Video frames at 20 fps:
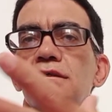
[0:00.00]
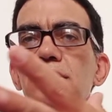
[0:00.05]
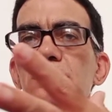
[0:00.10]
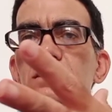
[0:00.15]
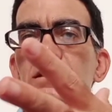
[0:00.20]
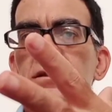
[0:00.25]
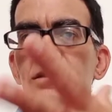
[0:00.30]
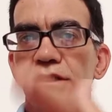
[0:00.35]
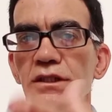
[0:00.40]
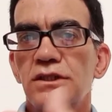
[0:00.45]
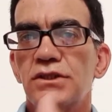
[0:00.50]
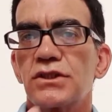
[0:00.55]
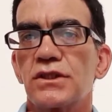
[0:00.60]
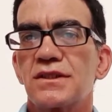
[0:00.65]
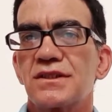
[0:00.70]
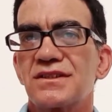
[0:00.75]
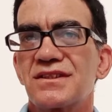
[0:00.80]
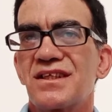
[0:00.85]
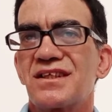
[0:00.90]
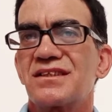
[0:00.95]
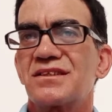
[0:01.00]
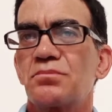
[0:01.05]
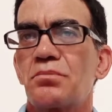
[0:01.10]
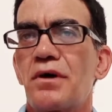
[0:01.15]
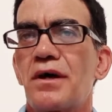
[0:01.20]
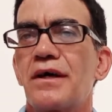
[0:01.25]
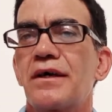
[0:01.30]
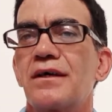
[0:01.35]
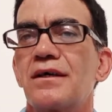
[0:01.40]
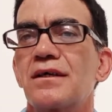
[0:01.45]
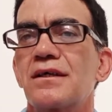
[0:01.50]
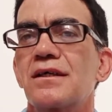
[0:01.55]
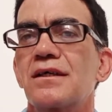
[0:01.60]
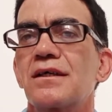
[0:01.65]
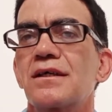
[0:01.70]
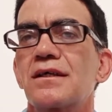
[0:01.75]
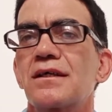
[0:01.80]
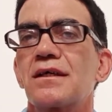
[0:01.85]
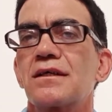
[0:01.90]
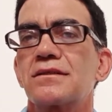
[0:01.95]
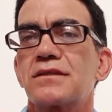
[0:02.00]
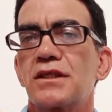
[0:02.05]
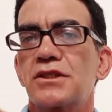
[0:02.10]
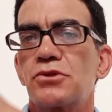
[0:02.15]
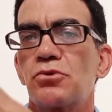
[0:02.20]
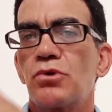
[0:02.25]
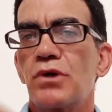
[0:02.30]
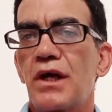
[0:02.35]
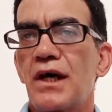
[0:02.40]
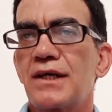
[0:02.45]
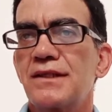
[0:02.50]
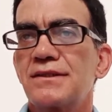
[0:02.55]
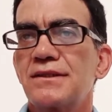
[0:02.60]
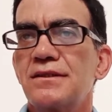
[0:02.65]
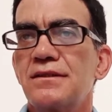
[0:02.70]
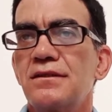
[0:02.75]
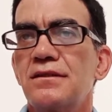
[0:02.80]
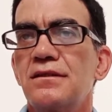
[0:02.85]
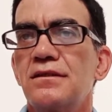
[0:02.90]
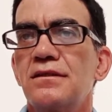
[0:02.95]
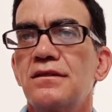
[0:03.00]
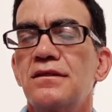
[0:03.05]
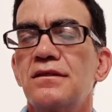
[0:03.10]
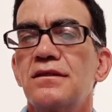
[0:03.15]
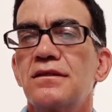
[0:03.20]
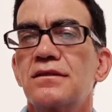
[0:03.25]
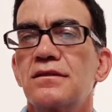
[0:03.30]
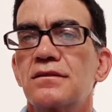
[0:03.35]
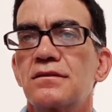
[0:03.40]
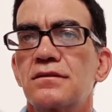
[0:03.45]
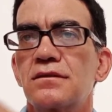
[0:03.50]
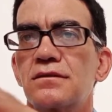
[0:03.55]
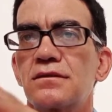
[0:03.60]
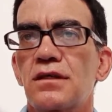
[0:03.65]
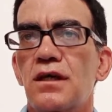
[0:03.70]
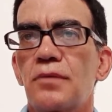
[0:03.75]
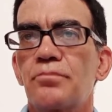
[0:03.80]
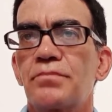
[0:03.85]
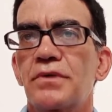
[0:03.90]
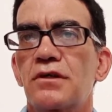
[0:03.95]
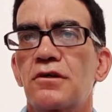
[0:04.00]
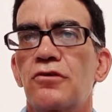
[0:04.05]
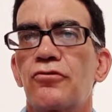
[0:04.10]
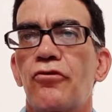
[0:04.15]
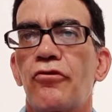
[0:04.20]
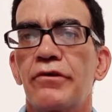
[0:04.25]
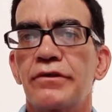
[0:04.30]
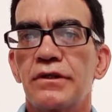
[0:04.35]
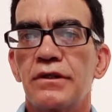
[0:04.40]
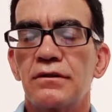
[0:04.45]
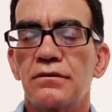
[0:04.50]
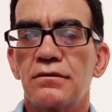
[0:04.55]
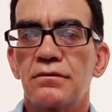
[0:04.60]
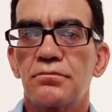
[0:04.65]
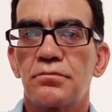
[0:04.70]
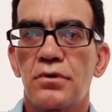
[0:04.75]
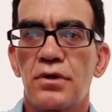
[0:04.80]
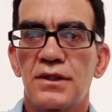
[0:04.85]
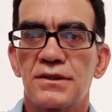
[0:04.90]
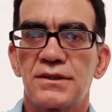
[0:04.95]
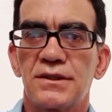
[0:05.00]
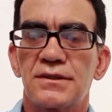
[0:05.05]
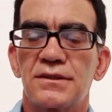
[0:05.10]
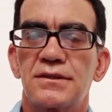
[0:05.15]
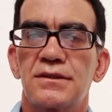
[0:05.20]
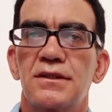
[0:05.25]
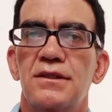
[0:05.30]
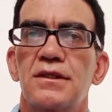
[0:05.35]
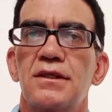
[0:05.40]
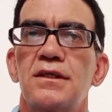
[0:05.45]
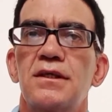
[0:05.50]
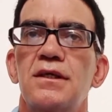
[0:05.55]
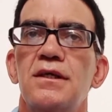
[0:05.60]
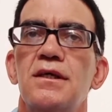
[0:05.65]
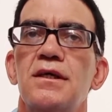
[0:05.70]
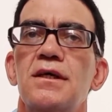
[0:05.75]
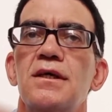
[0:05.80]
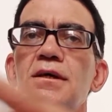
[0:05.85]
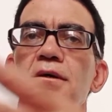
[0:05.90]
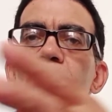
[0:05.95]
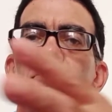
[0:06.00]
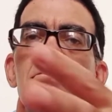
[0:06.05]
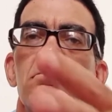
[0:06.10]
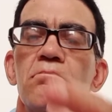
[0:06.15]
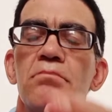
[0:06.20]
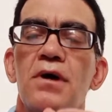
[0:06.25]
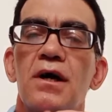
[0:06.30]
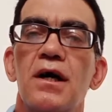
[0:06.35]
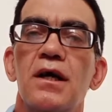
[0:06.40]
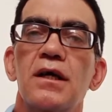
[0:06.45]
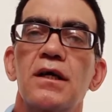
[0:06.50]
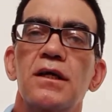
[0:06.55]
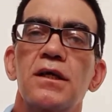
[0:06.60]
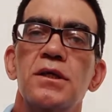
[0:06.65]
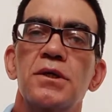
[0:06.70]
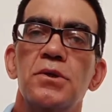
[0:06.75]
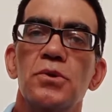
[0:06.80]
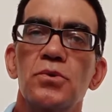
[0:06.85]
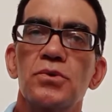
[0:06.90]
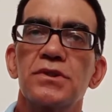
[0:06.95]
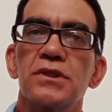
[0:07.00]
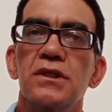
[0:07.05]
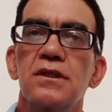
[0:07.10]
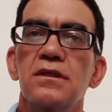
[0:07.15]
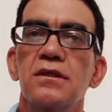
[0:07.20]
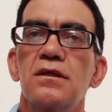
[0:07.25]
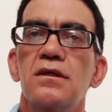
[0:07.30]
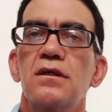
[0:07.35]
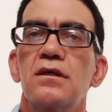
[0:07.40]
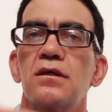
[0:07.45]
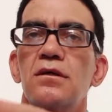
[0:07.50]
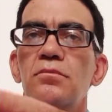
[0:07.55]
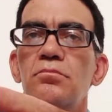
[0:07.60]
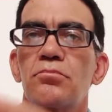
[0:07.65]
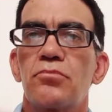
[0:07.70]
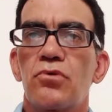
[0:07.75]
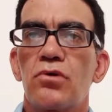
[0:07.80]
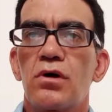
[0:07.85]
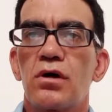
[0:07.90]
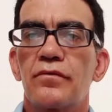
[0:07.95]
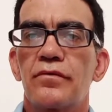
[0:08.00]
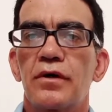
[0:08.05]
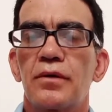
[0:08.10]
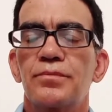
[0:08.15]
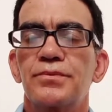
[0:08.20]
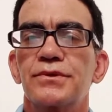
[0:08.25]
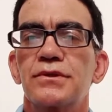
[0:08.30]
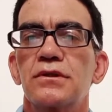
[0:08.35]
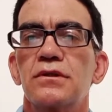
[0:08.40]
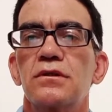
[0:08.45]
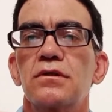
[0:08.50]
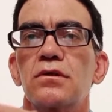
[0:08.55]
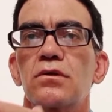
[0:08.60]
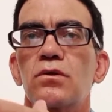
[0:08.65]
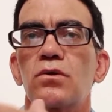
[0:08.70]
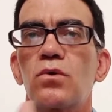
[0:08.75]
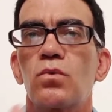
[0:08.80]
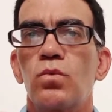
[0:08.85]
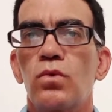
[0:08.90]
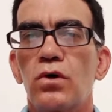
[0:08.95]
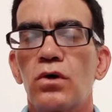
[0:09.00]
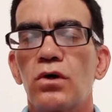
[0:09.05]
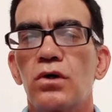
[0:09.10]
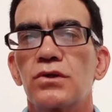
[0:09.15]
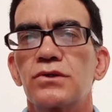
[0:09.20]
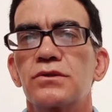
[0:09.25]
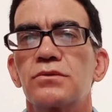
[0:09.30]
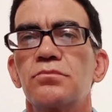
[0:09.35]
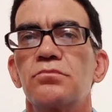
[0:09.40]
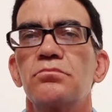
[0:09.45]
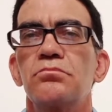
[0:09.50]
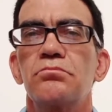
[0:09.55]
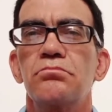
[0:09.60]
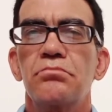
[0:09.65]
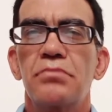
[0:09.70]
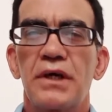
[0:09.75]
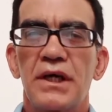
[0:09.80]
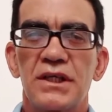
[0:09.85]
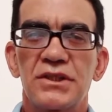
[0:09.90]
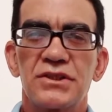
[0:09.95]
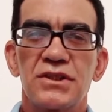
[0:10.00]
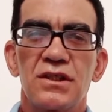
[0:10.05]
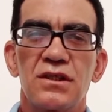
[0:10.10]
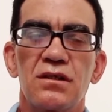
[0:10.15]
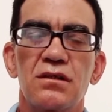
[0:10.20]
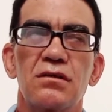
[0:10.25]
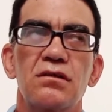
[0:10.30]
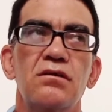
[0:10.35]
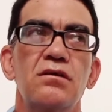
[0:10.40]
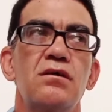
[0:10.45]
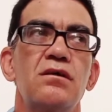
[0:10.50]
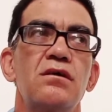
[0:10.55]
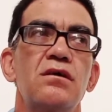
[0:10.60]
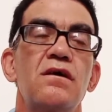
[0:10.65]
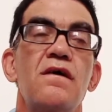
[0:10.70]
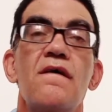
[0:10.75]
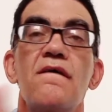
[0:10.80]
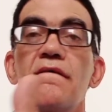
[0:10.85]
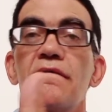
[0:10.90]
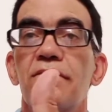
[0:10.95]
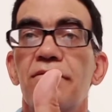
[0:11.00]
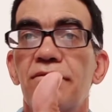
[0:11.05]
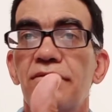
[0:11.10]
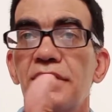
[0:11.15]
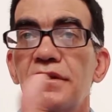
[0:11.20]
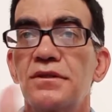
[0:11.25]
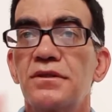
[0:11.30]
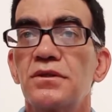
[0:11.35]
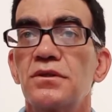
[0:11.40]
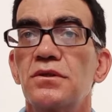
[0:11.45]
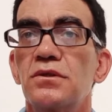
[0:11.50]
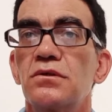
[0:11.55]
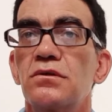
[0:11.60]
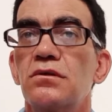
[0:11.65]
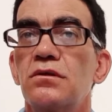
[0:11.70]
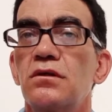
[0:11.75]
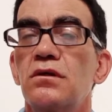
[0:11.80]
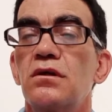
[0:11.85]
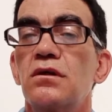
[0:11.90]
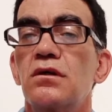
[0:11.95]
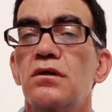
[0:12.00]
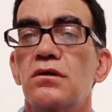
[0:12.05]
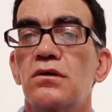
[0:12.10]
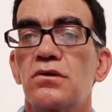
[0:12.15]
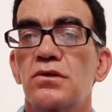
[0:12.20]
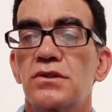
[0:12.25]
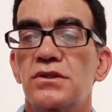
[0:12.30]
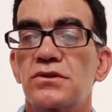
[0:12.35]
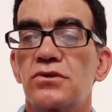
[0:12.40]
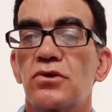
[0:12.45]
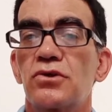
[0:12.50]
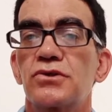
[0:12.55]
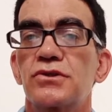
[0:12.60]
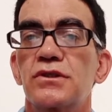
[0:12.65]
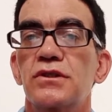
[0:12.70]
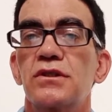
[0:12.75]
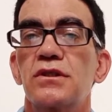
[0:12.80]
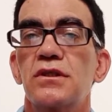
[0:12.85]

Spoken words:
the teacher starts by contextualizing the topic of reading process by using proverbs, quotes, picture, video, or search